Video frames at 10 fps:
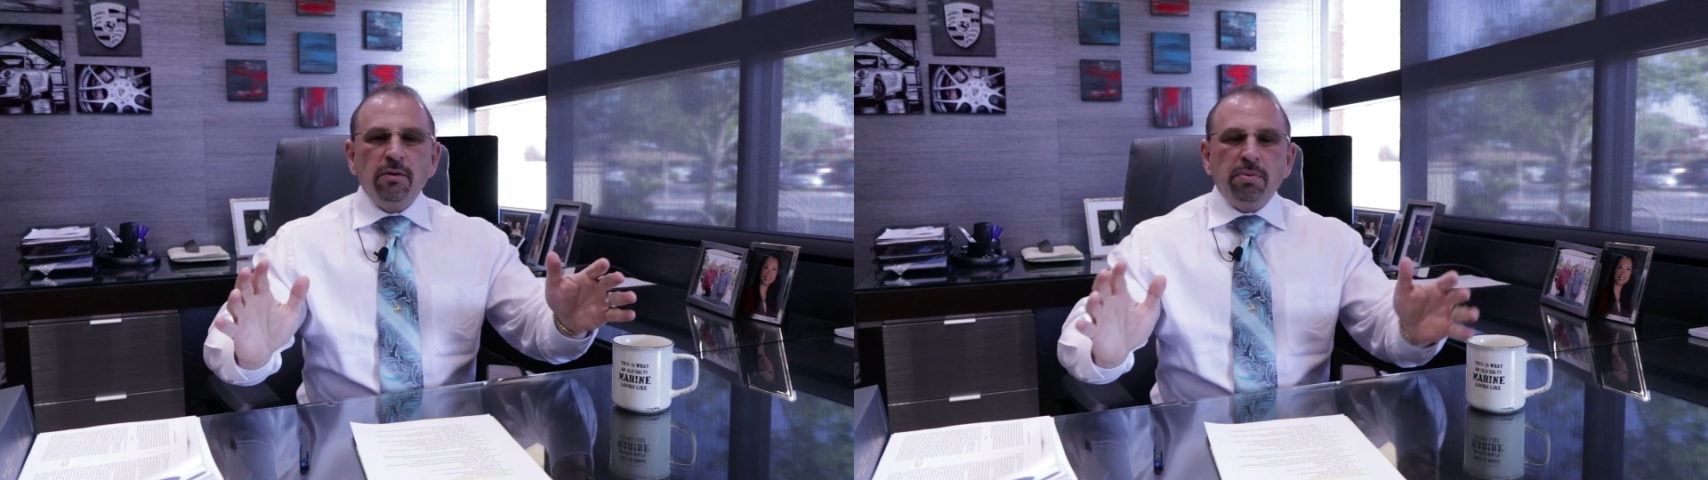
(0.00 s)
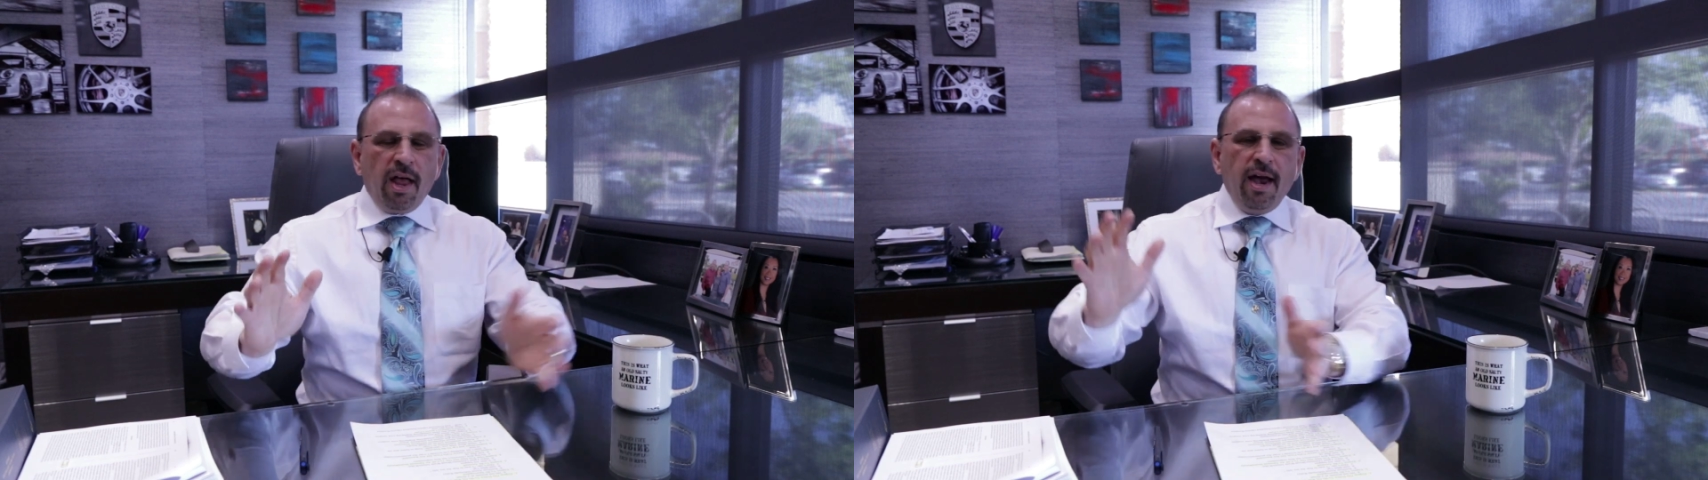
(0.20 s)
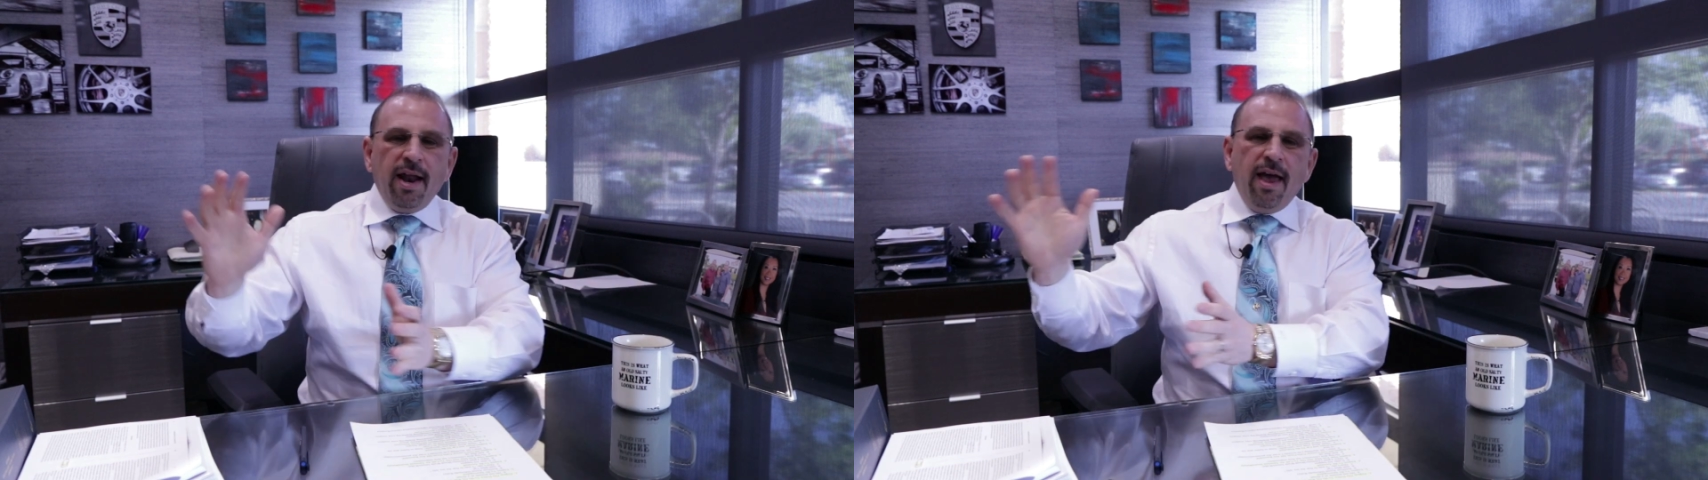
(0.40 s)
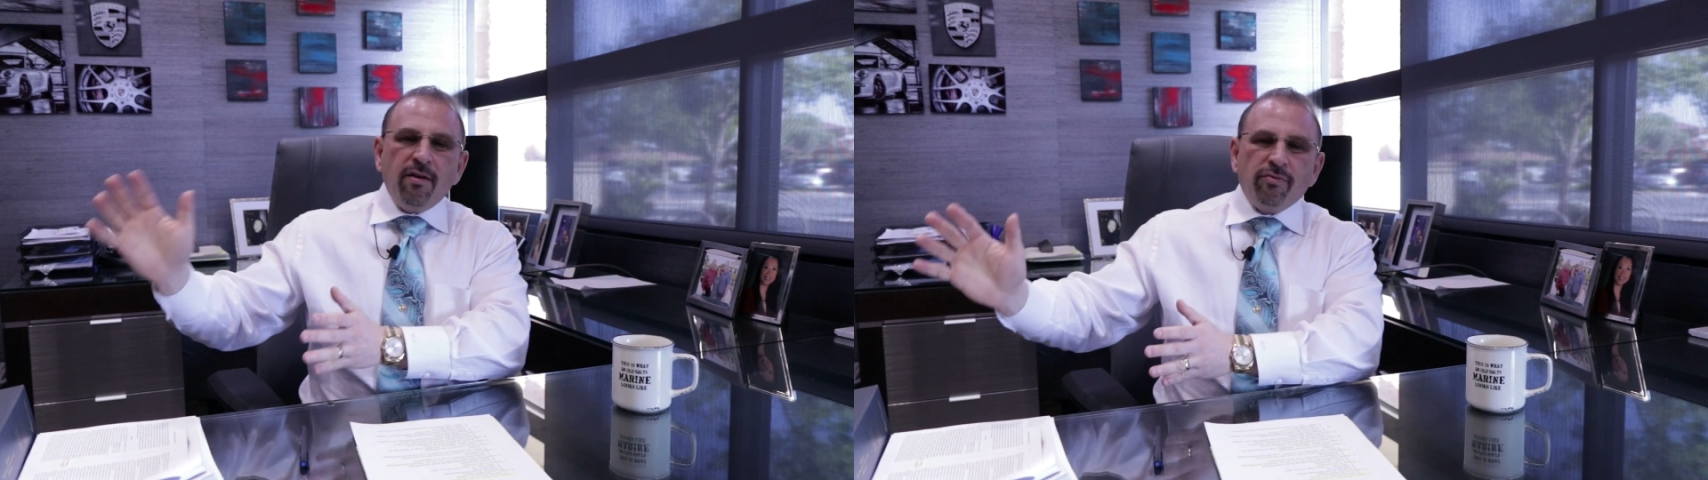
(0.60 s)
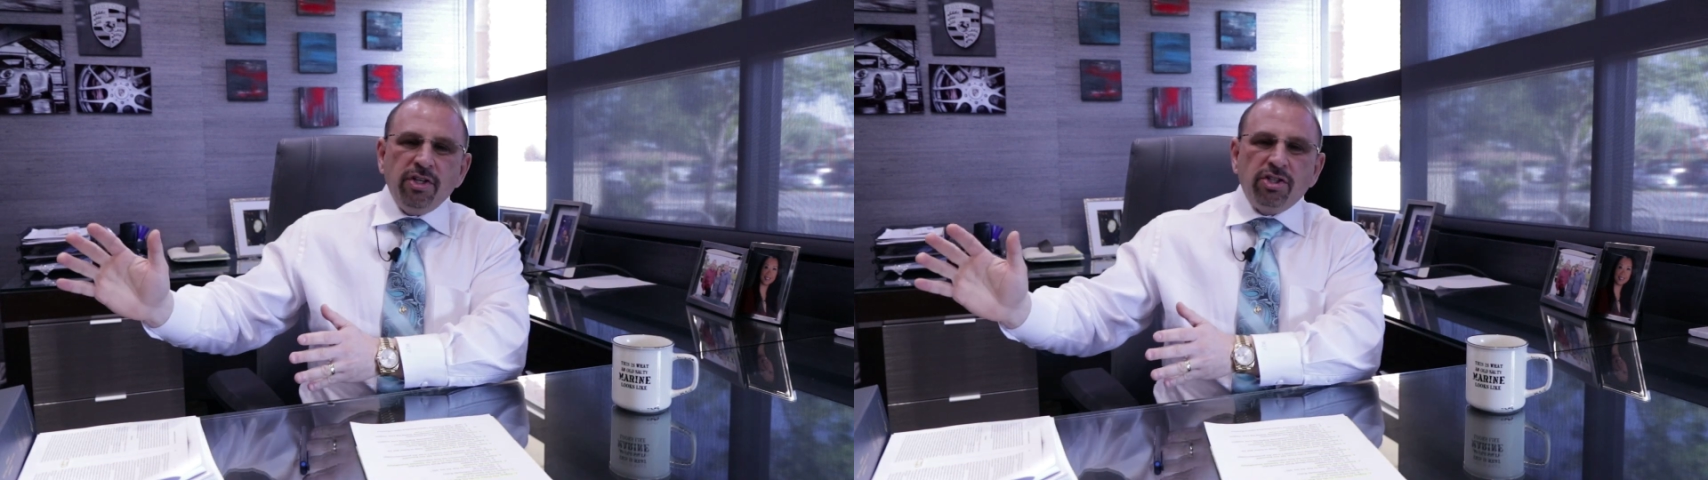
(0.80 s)
apply to
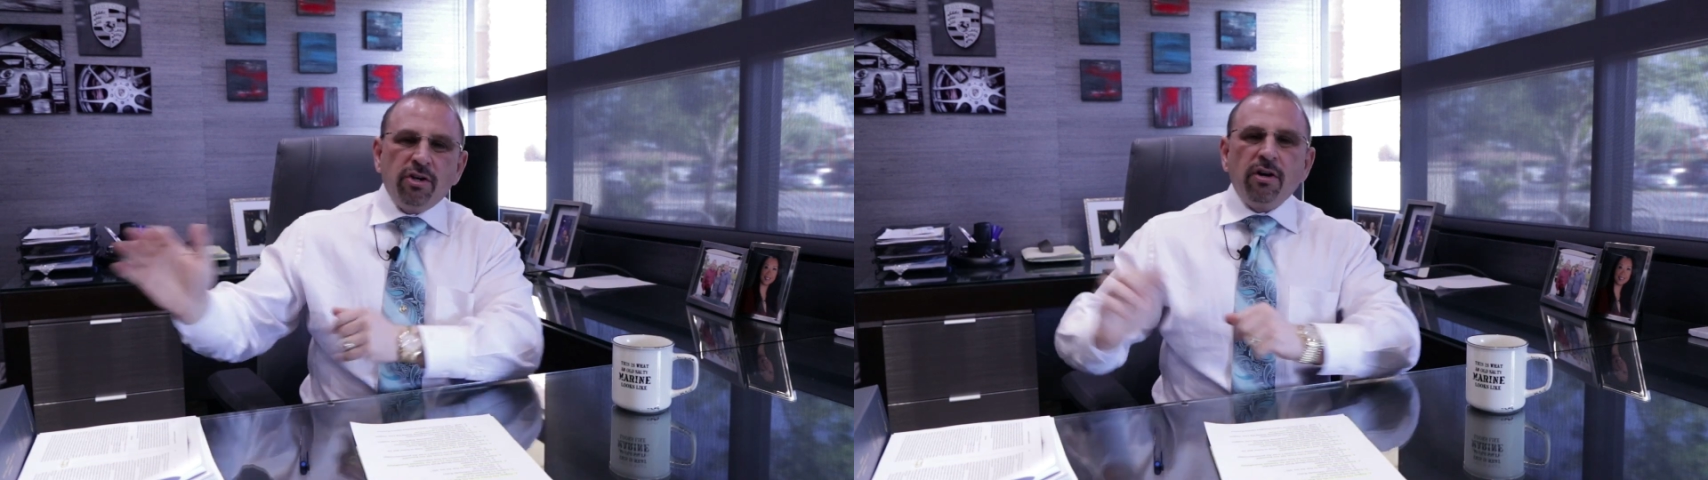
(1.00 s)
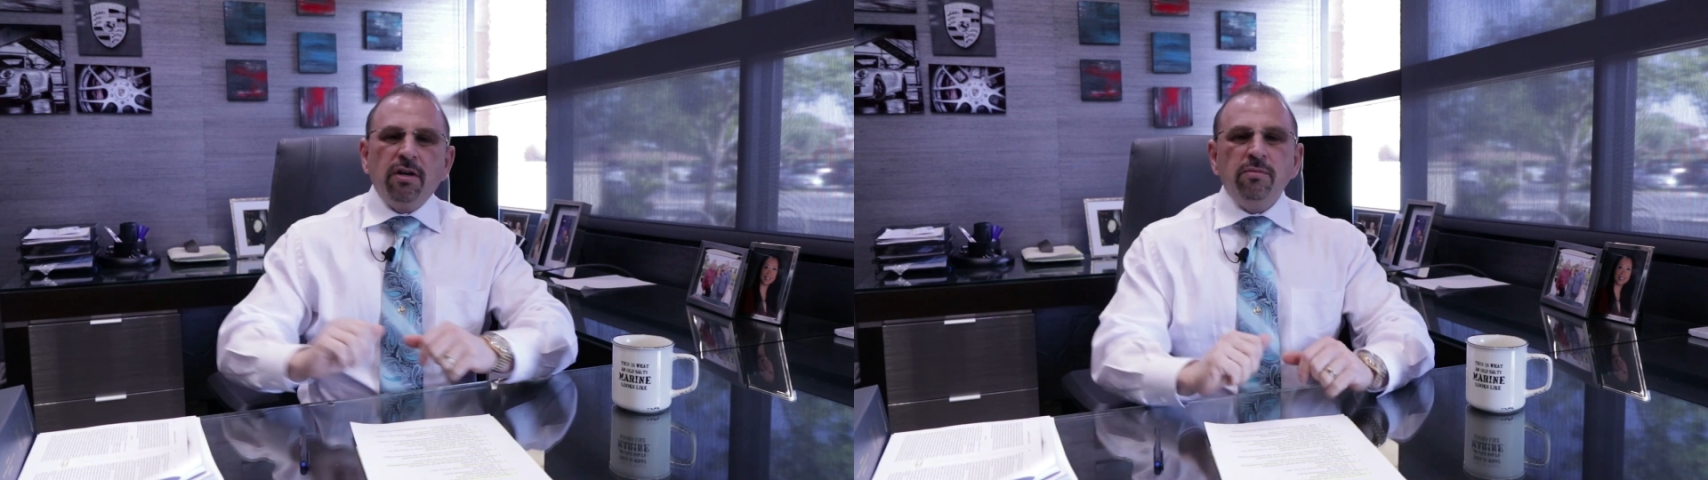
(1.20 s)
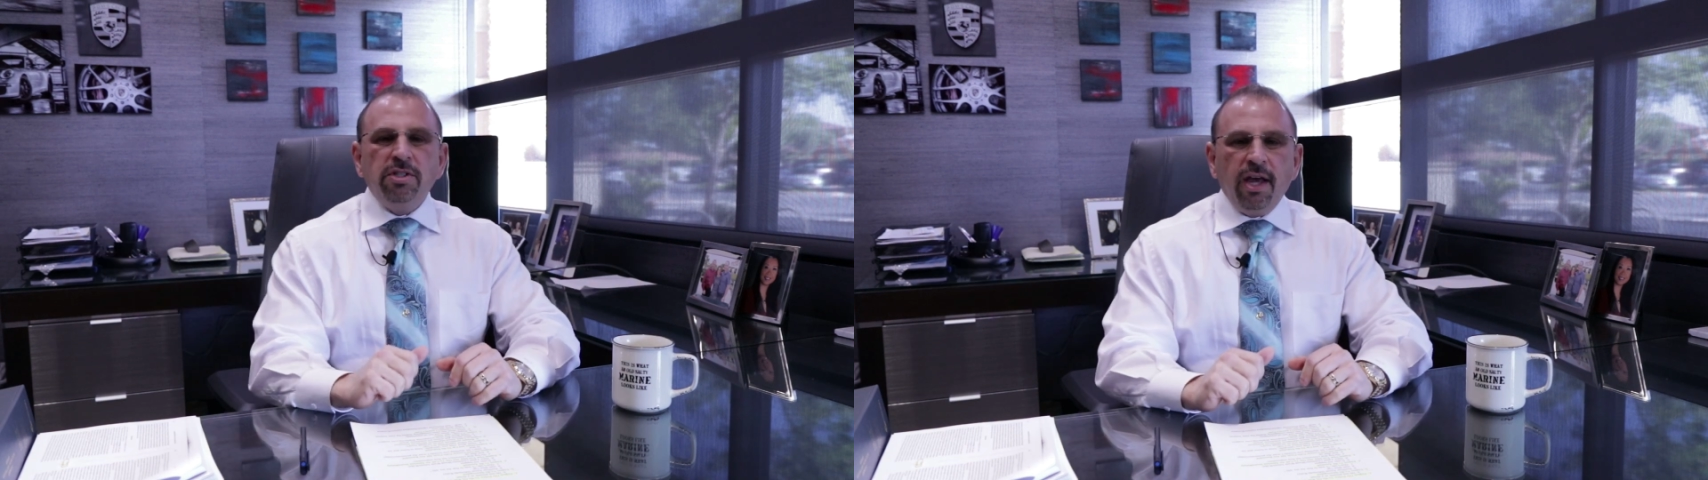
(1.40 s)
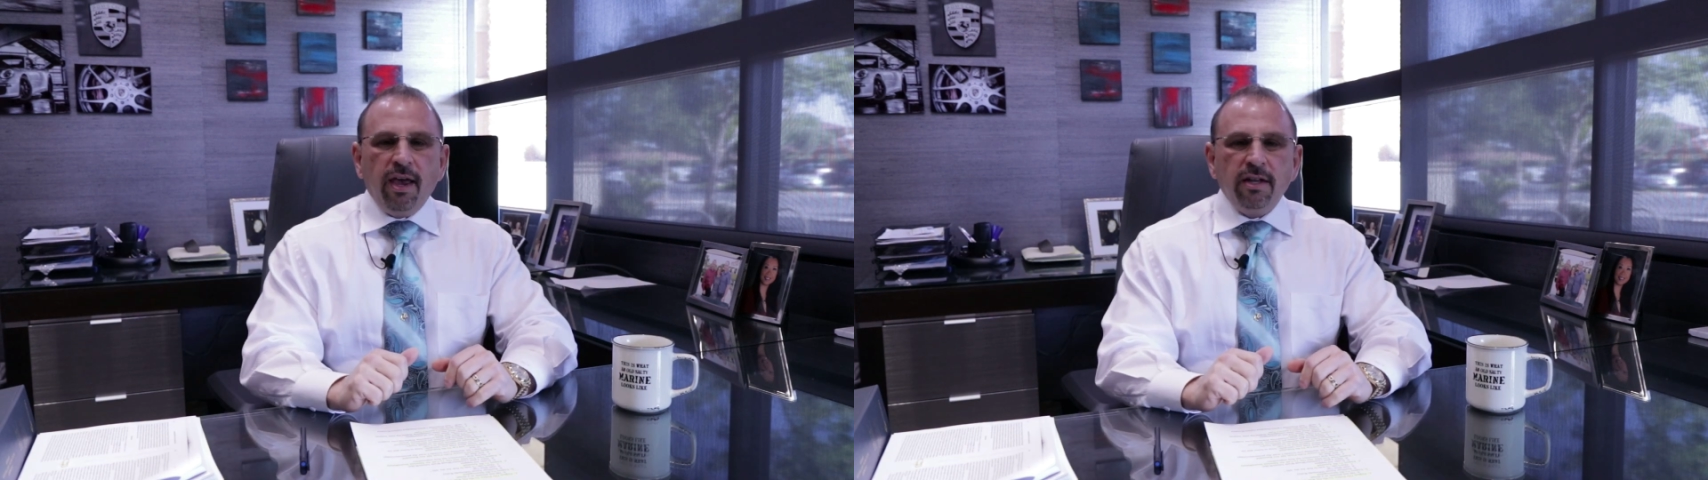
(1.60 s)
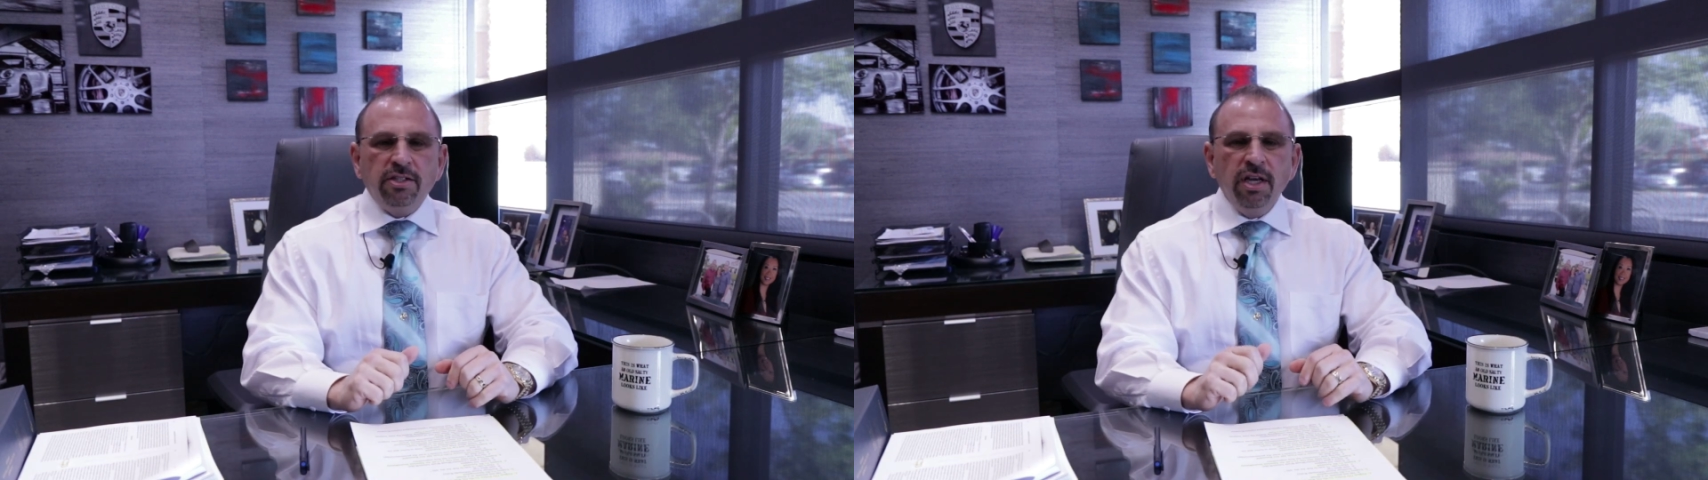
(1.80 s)
every
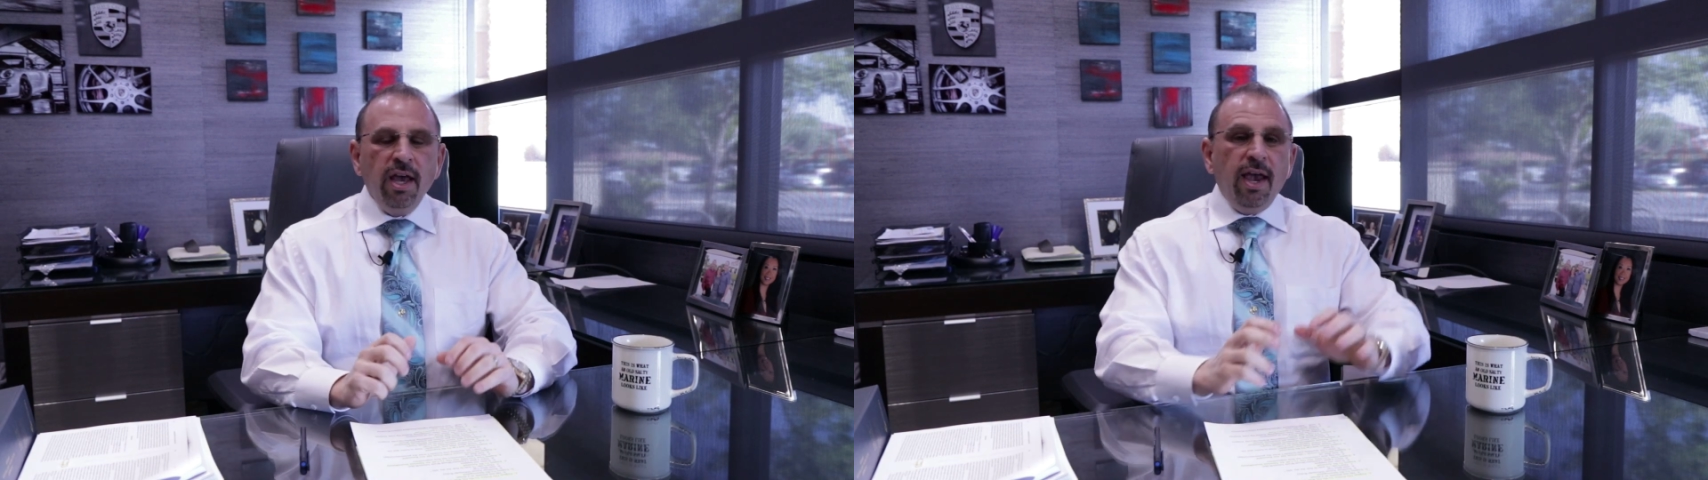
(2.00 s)
circumstance.